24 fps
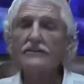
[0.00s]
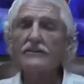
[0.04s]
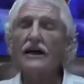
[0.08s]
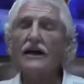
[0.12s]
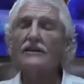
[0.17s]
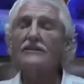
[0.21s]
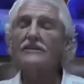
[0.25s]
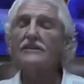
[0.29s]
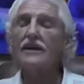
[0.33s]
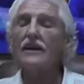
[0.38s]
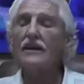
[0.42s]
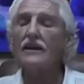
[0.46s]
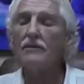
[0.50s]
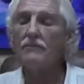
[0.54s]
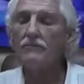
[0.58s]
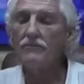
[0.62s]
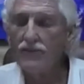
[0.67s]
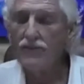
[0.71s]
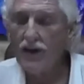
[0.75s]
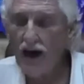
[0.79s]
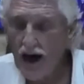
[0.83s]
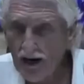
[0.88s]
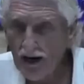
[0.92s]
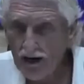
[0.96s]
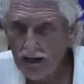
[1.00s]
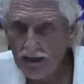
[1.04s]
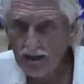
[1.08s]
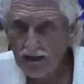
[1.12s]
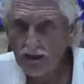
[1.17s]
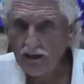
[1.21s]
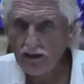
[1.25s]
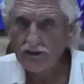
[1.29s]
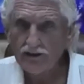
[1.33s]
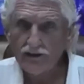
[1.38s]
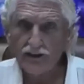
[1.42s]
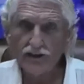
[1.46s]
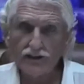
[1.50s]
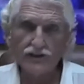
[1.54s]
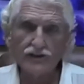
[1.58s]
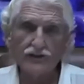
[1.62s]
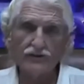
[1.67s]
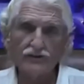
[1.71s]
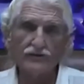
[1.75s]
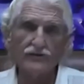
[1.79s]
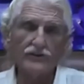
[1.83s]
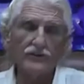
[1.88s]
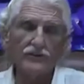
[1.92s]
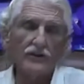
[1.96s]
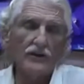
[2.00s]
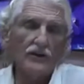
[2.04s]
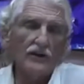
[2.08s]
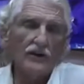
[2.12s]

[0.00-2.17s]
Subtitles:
That's the lymphatic tissues.